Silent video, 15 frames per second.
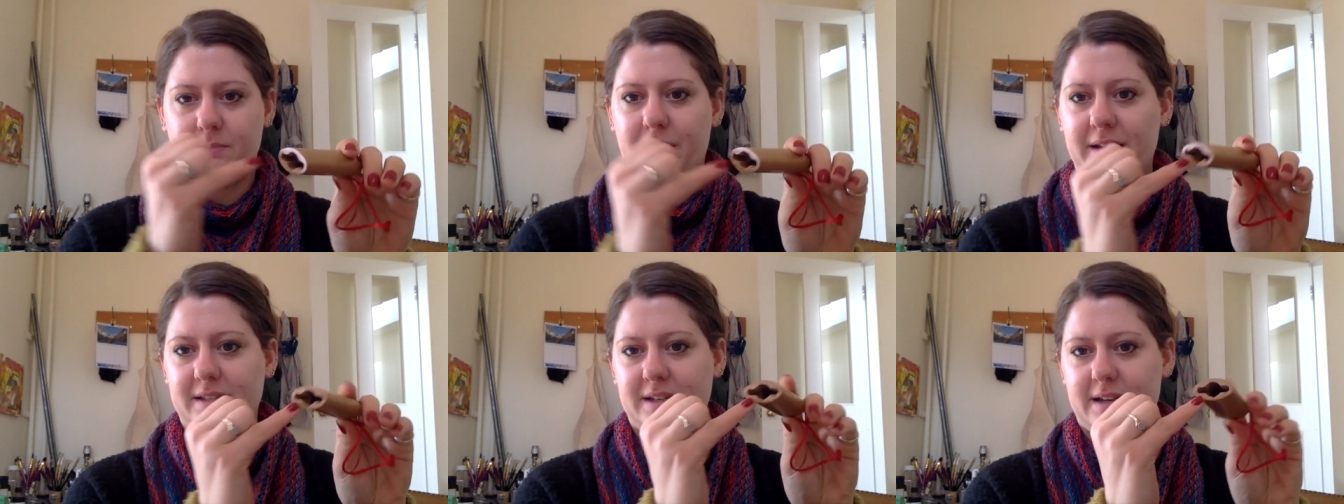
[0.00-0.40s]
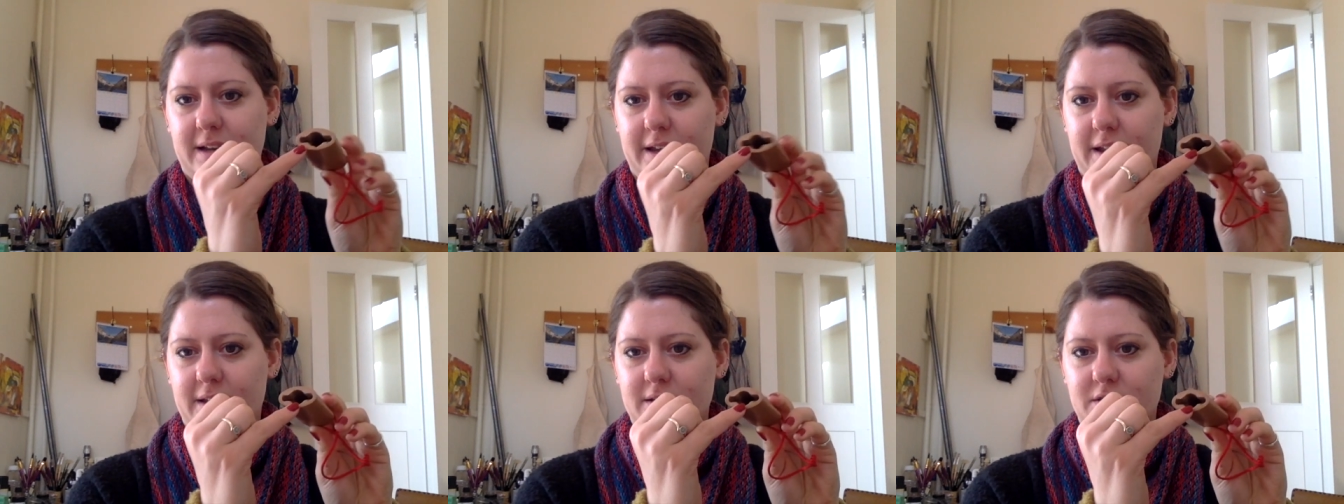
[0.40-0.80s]

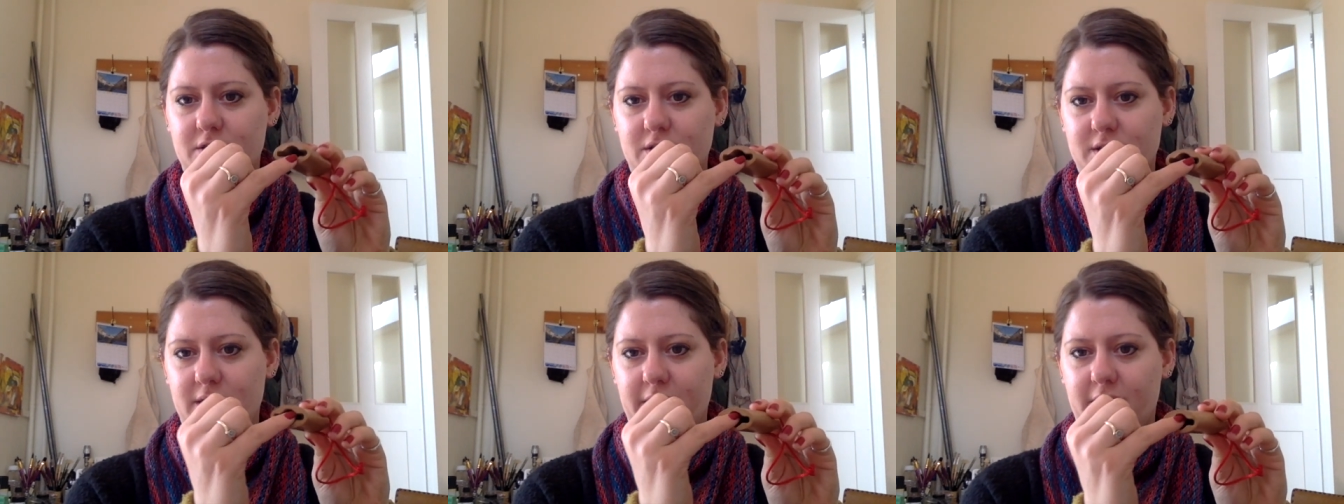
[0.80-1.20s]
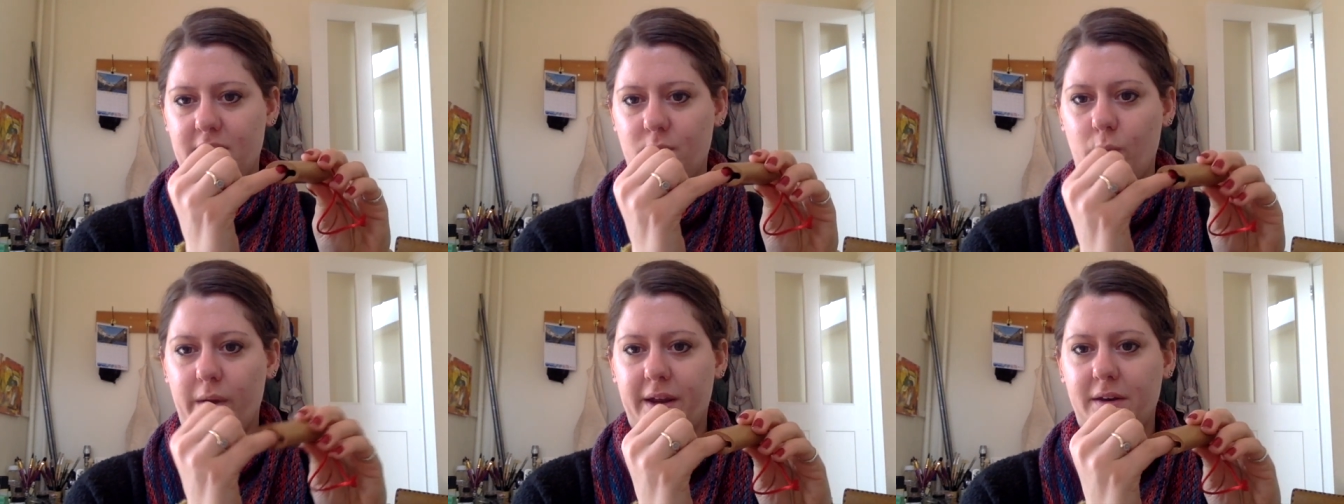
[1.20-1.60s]
basically just like
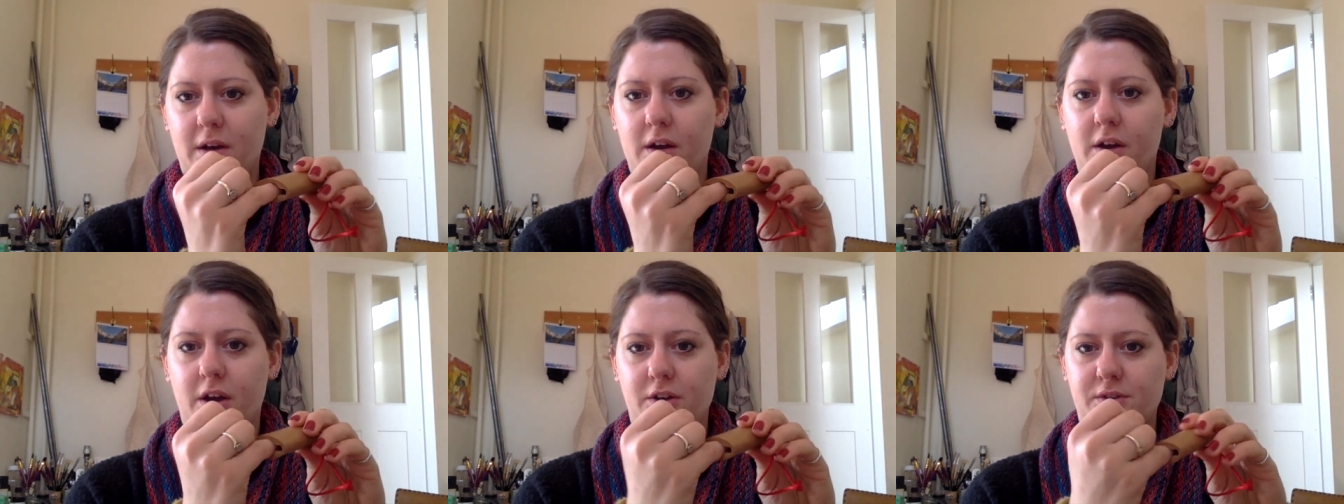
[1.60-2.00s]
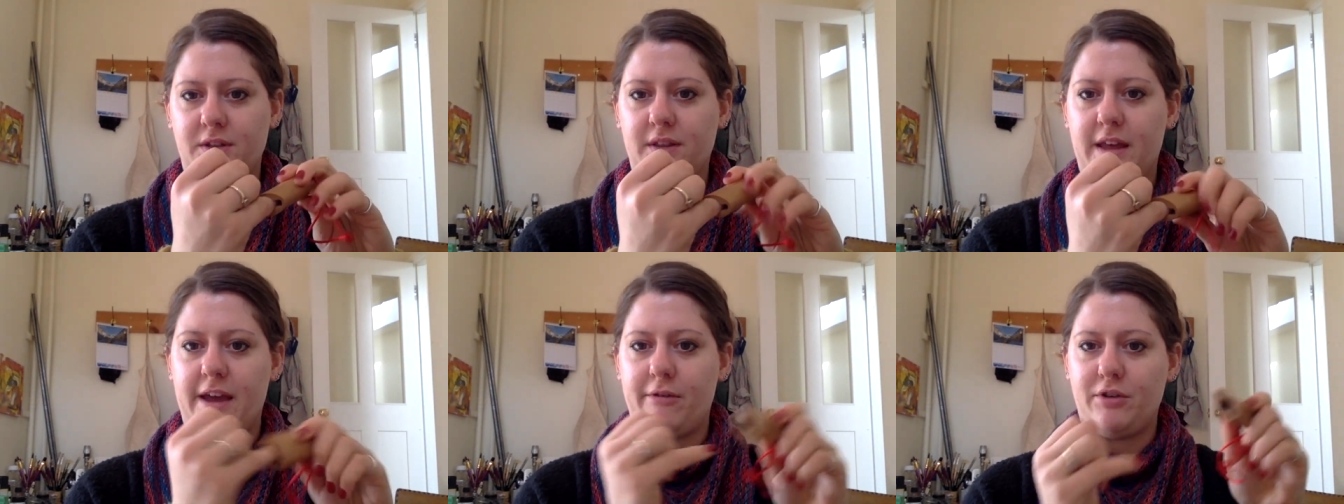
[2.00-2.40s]
a wing nut goes
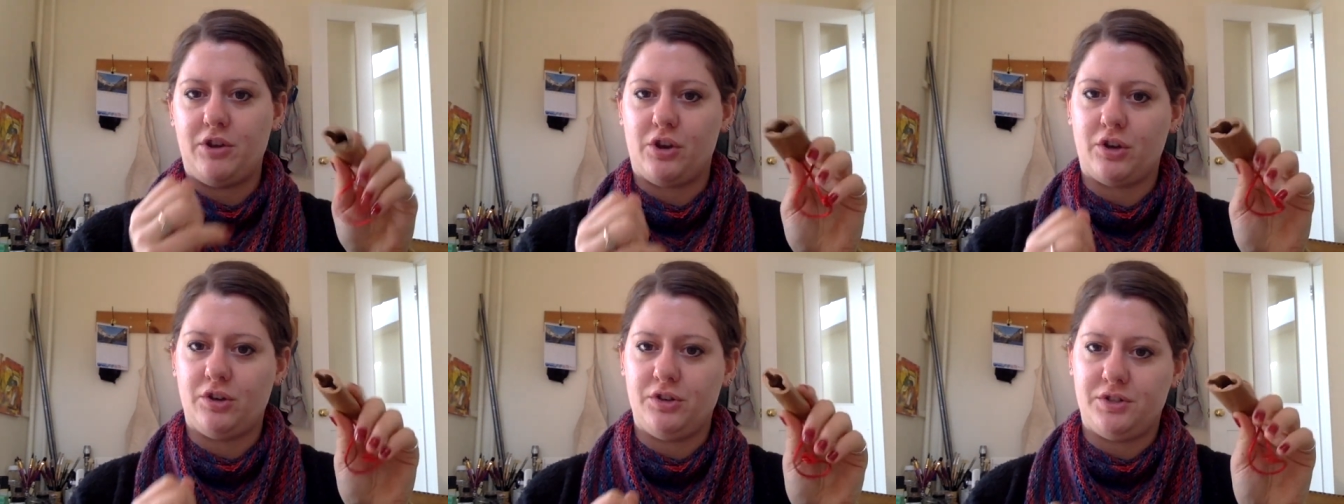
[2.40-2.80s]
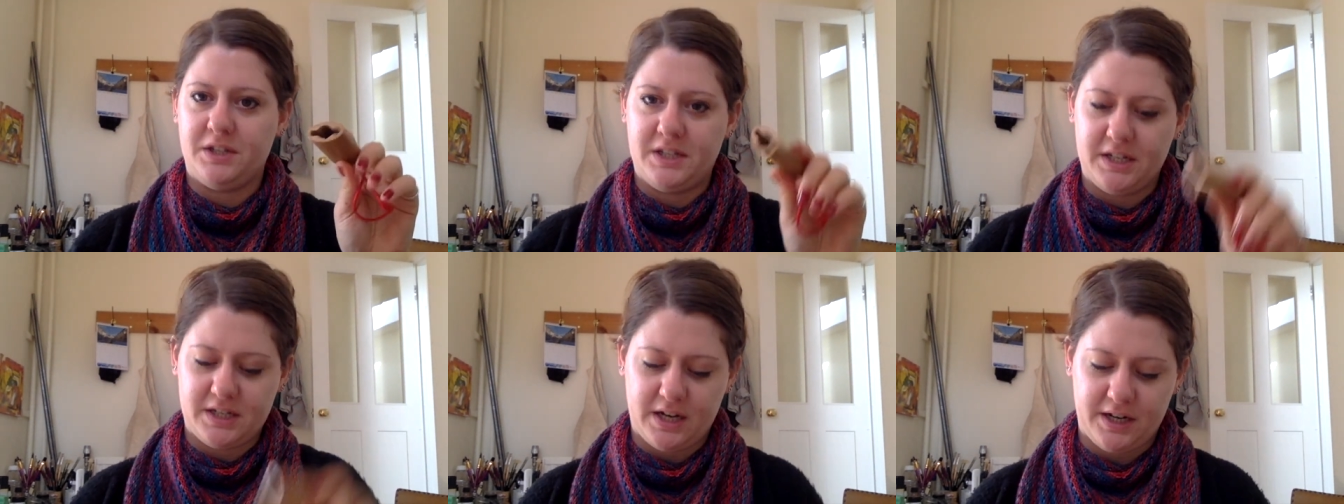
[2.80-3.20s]
in there and you can use
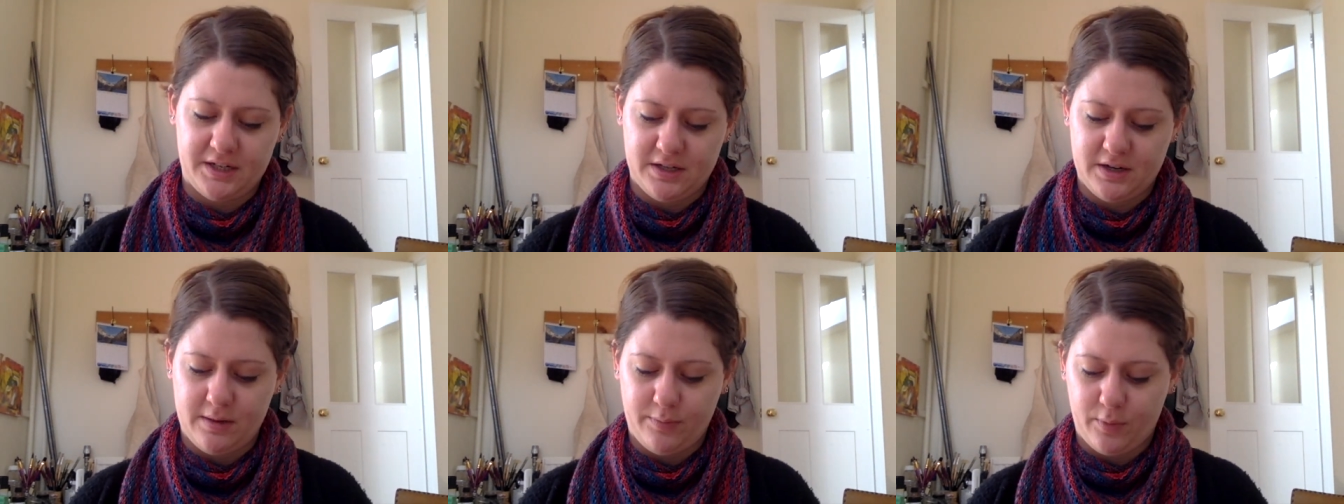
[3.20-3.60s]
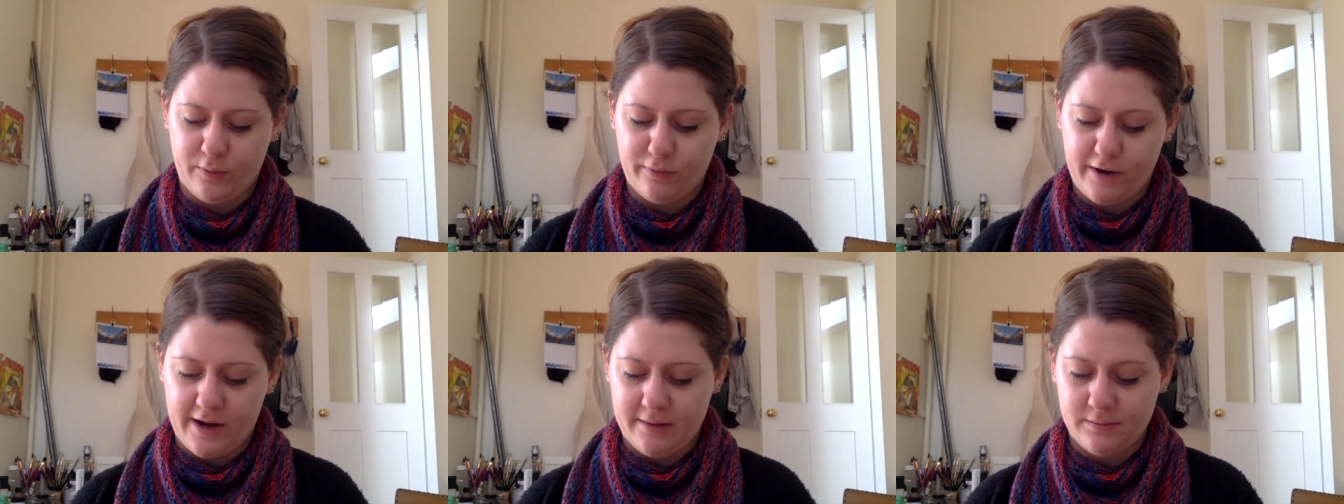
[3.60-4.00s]
it to tighten up your
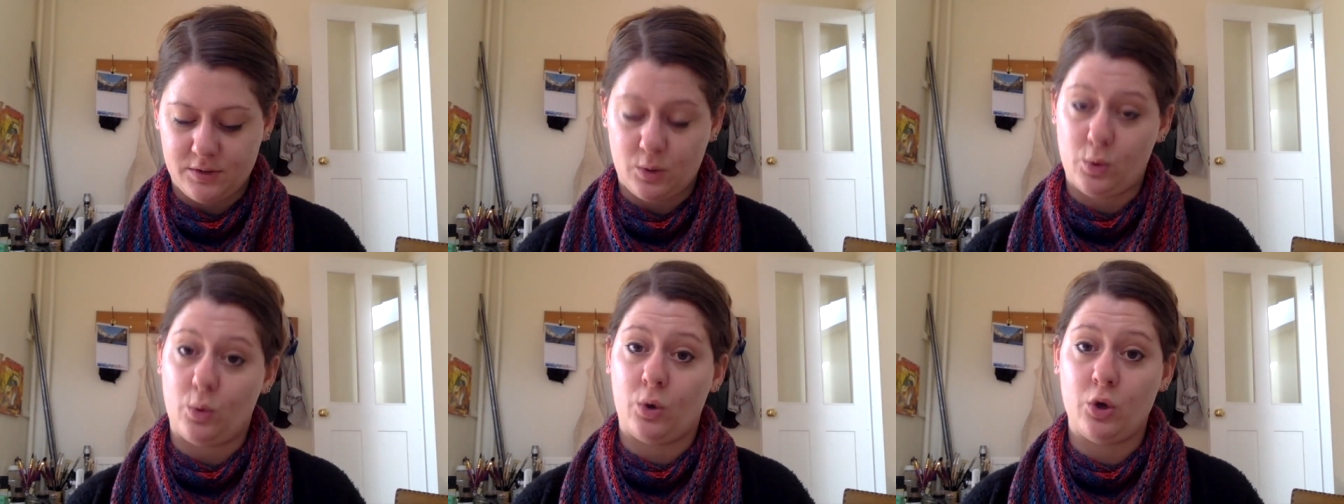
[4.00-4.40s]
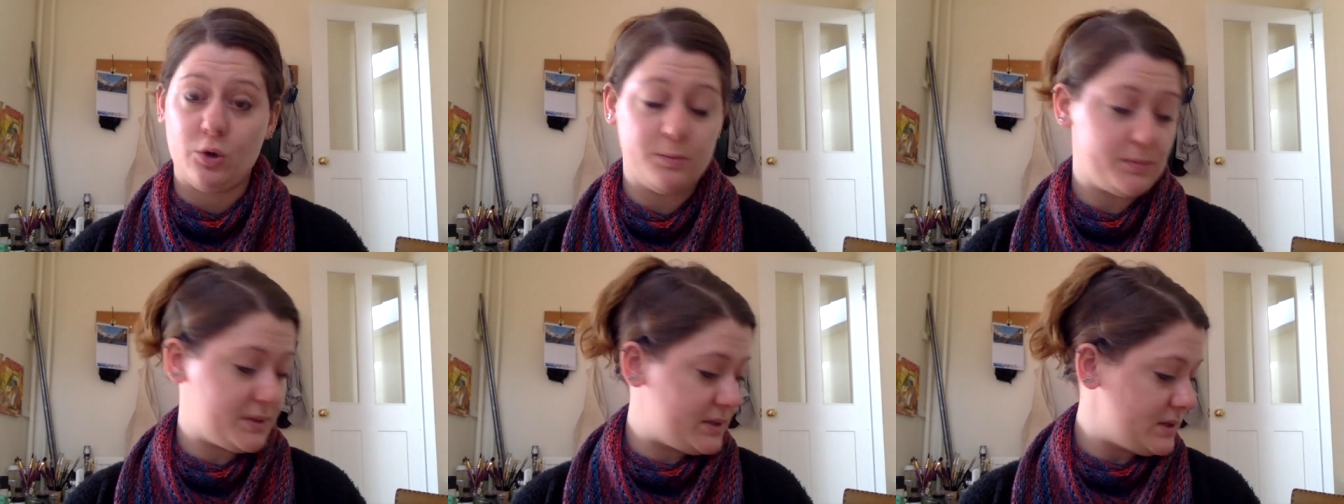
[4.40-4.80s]
frames or your
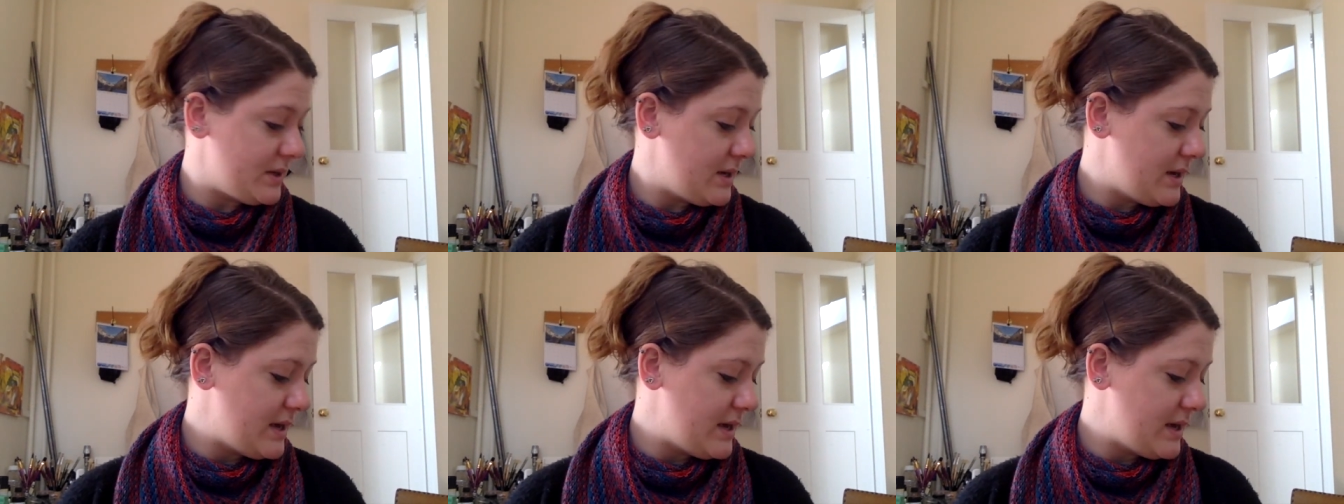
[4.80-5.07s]
hoops.